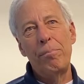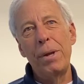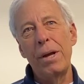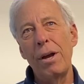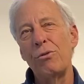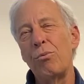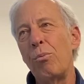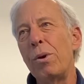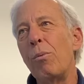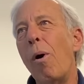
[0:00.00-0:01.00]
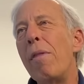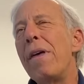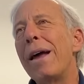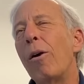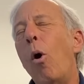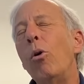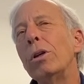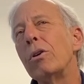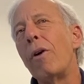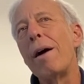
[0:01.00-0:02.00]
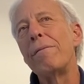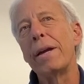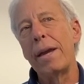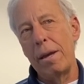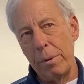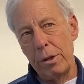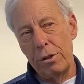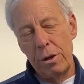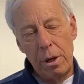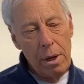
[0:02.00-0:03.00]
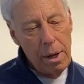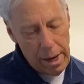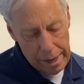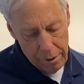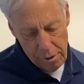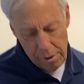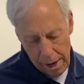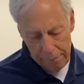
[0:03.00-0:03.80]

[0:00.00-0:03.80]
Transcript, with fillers: because we want that holographic image. And in order to